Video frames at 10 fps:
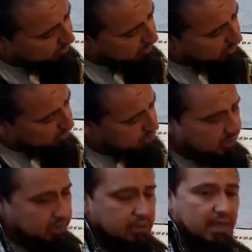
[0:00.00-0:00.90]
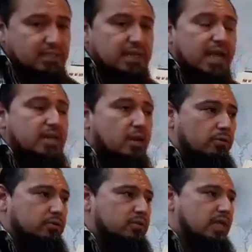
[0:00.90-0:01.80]
G. That's 8
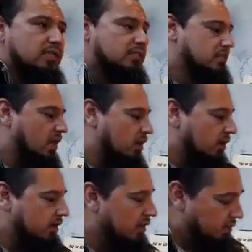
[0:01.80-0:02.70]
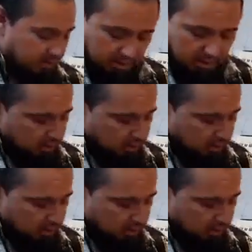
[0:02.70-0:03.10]
notes. That's a scale right there.